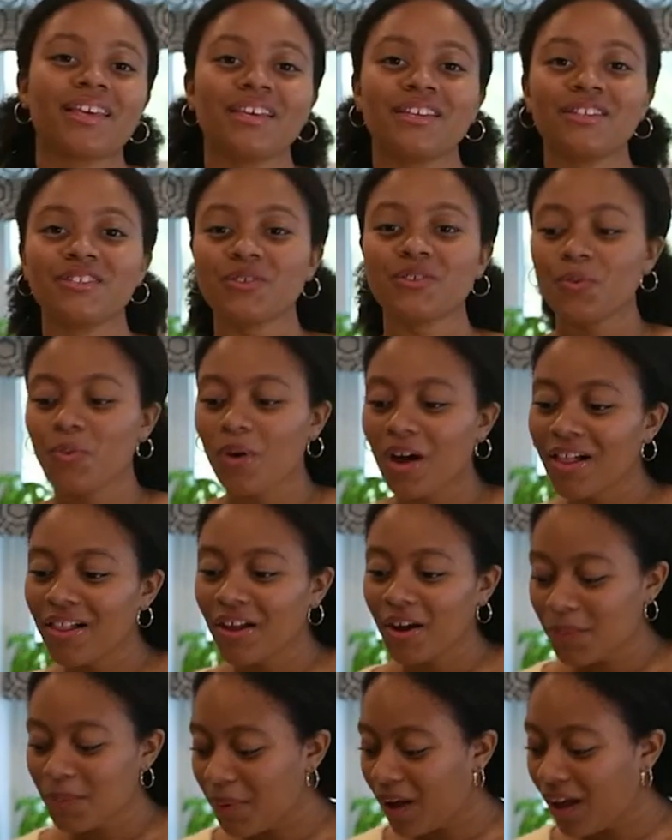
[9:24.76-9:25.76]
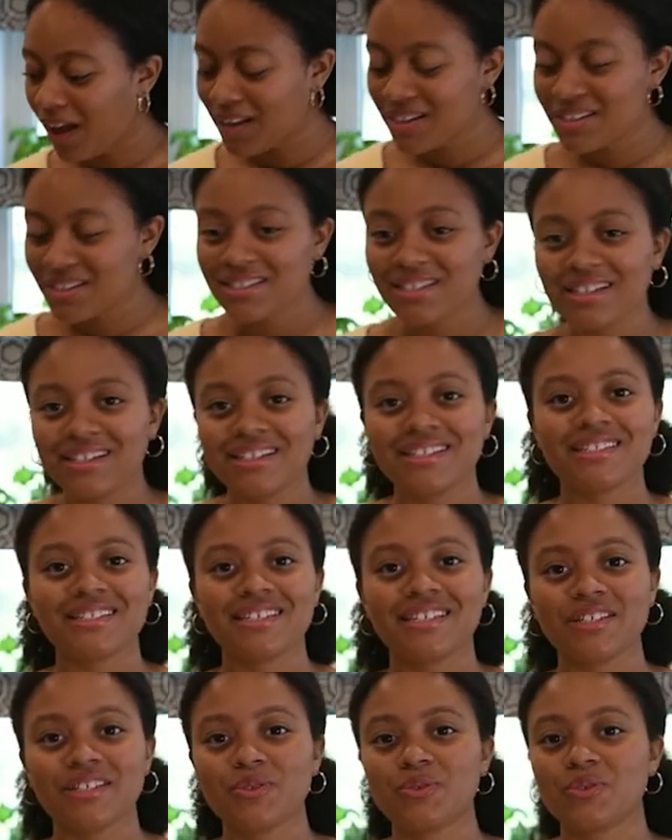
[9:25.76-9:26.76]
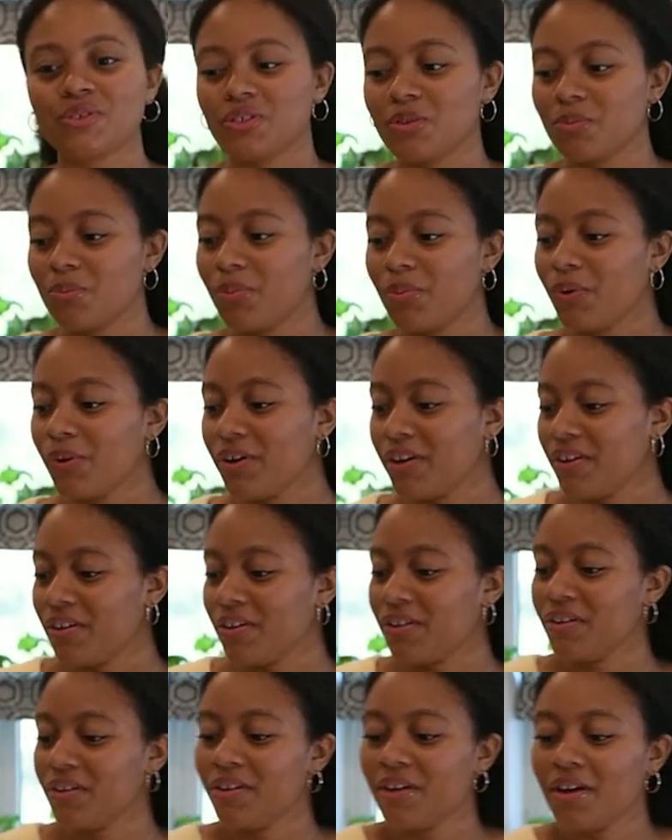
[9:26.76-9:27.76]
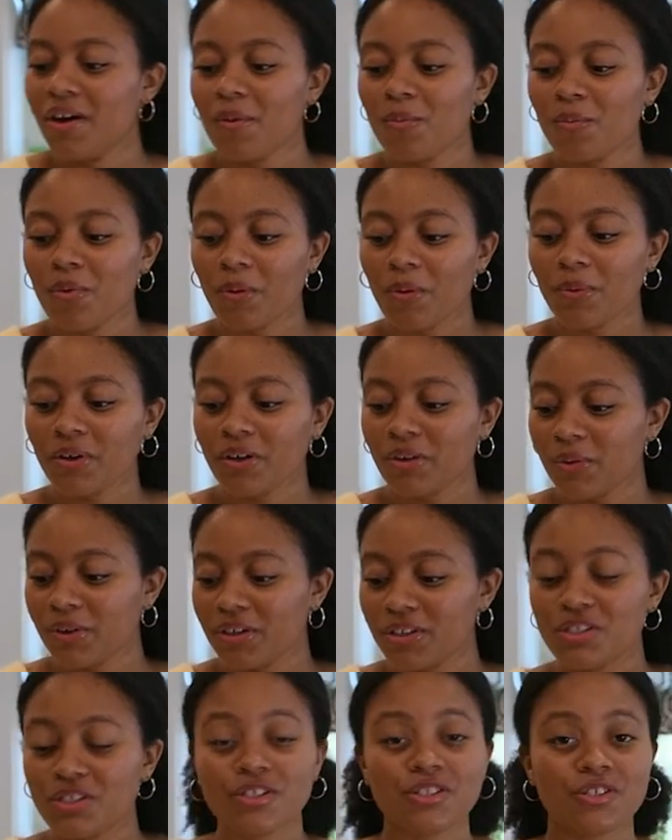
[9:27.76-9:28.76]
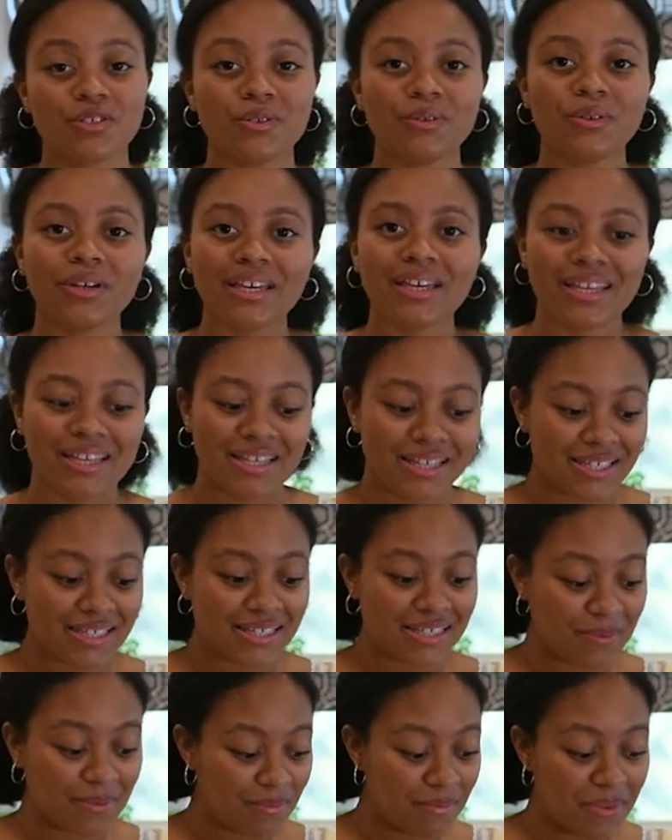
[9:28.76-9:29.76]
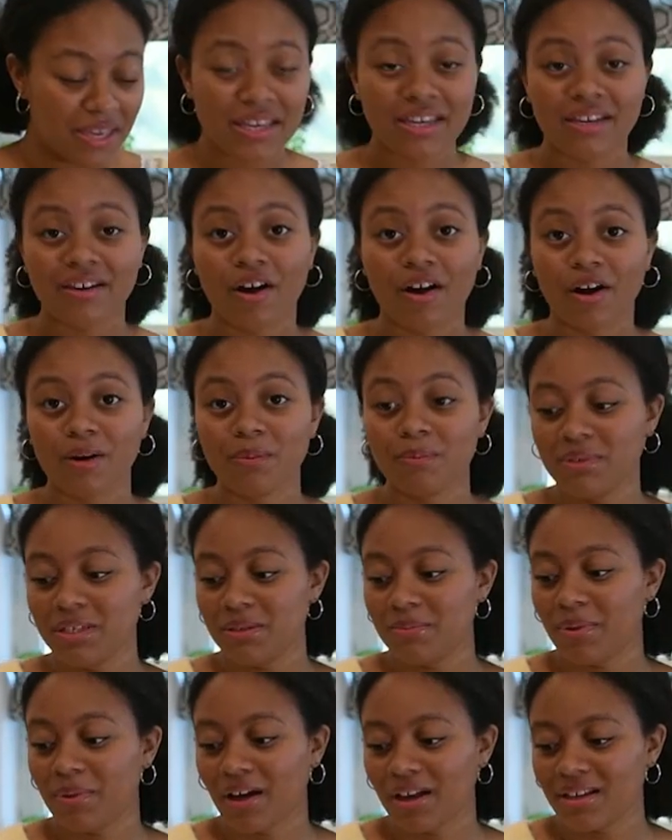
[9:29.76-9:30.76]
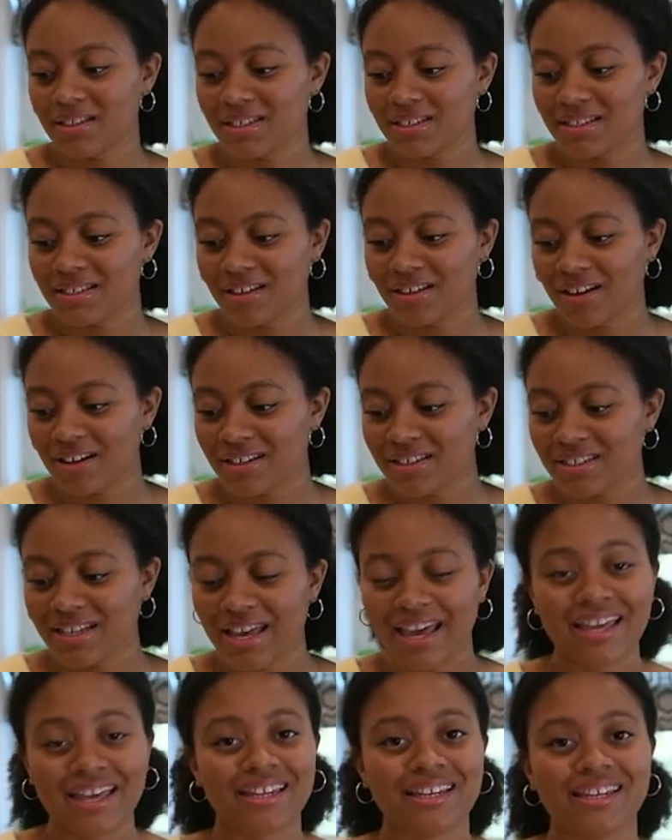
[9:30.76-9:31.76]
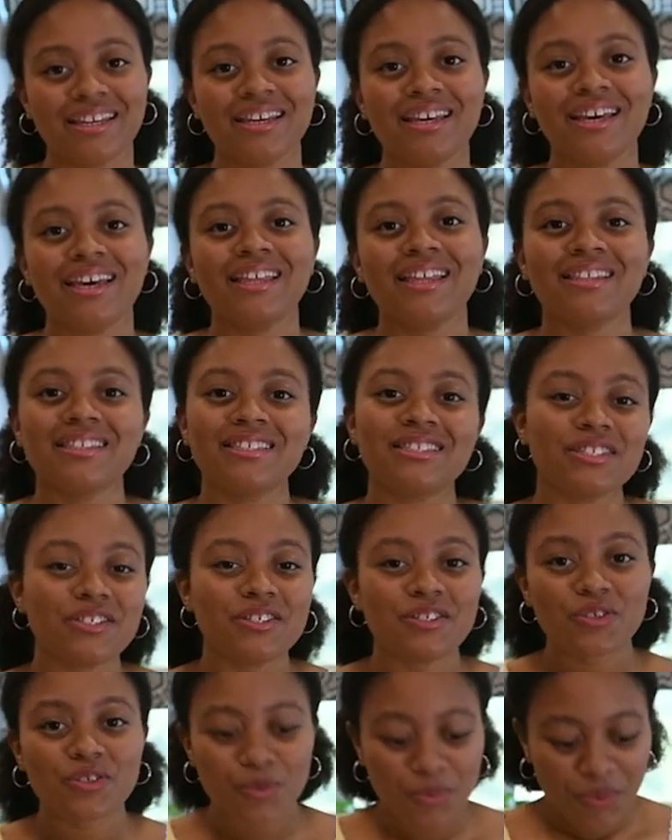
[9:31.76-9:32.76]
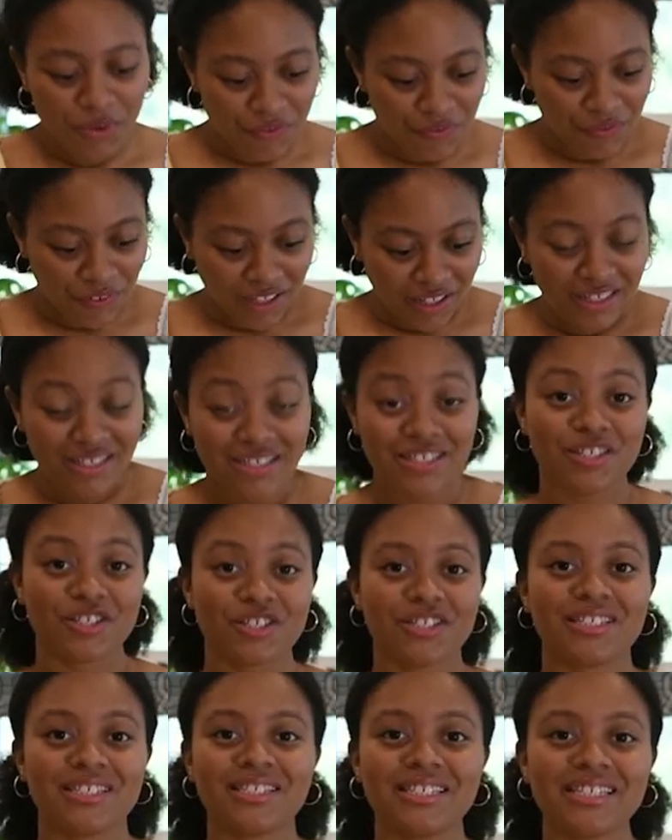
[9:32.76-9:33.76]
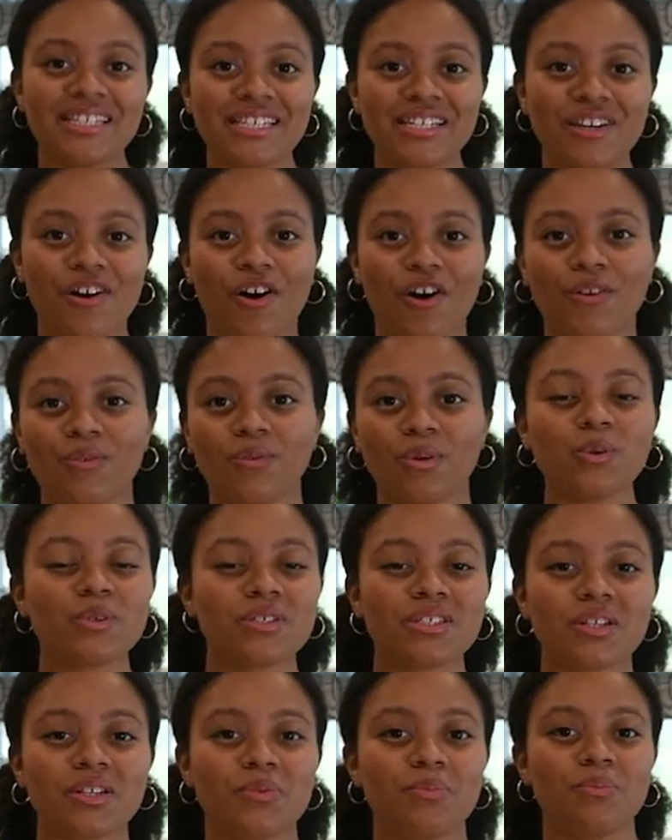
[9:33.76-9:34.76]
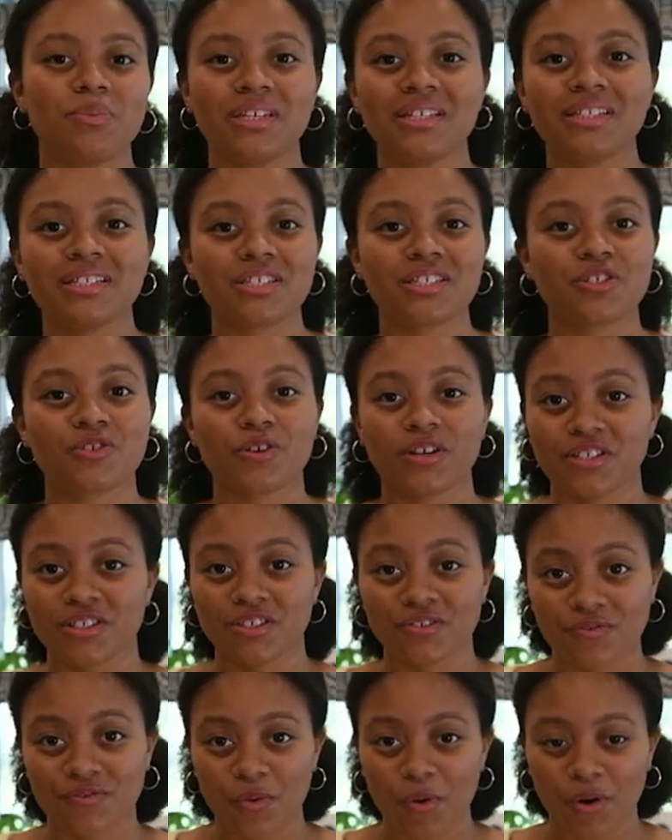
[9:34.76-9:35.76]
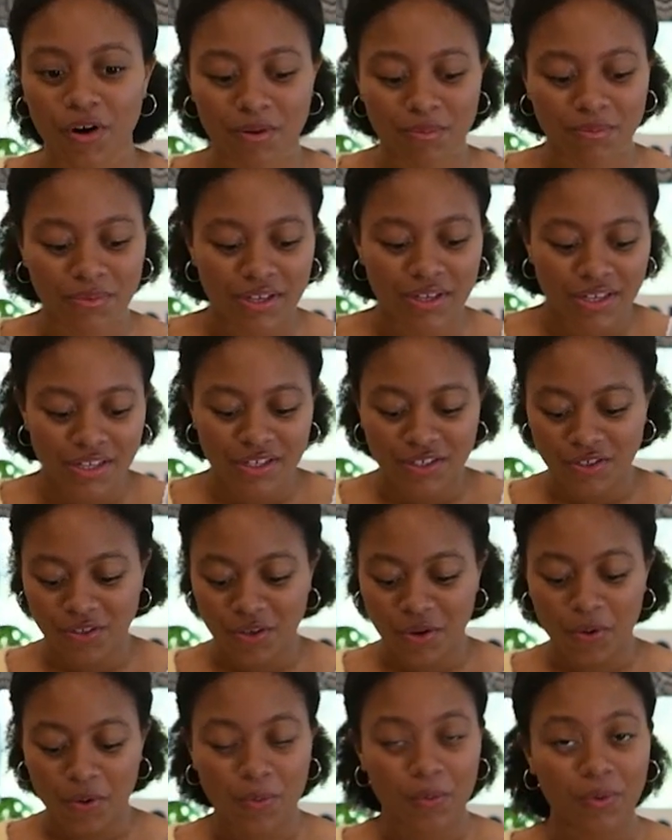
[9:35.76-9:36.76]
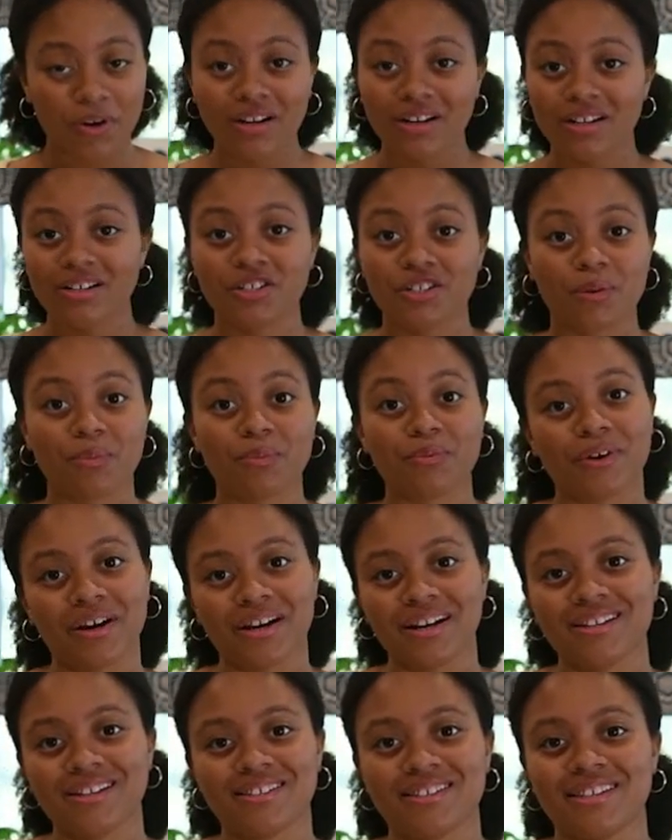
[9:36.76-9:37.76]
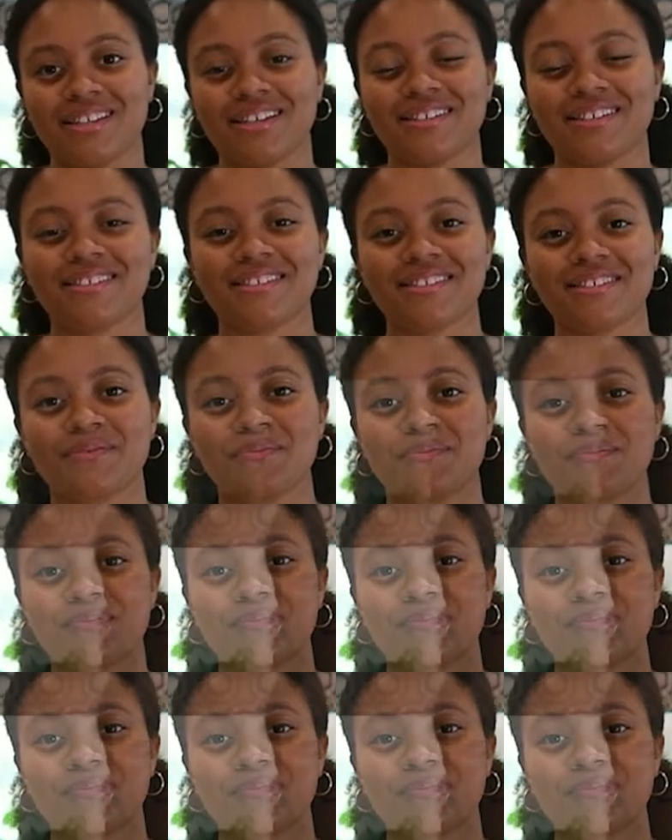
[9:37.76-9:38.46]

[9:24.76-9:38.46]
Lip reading: So while our pasta continues to boil, what we're going to do is make our beet pasta sauce. And this is super fun to just see our roasted beets transform. So we're going to jump right into this.